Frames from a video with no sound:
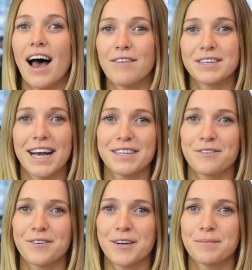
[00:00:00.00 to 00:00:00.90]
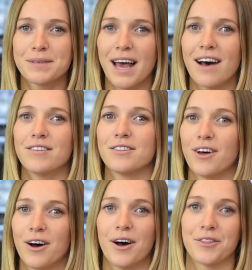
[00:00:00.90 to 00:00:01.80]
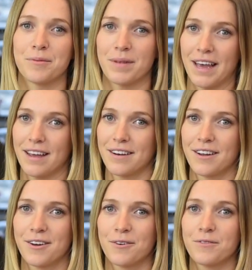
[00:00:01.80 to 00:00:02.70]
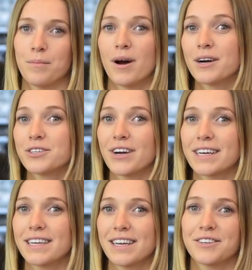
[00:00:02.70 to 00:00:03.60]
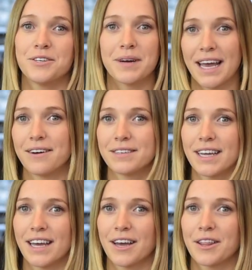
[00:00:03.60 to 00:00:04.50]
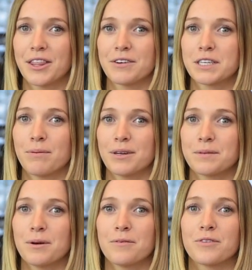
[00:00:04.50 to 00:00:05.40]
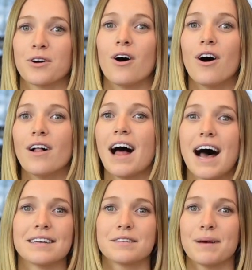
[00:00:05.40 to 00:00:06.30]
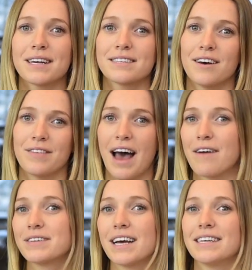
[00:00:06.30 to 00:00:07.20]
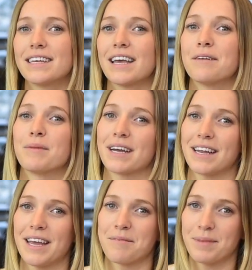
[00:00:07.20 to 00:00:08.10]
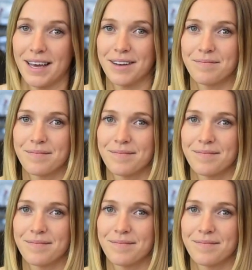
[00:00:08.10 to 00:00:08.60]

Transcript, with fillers: Advertising firms have a lot on their plate. From art directing to accounting, they're responsible for all aspects of the advertising and marketing plan.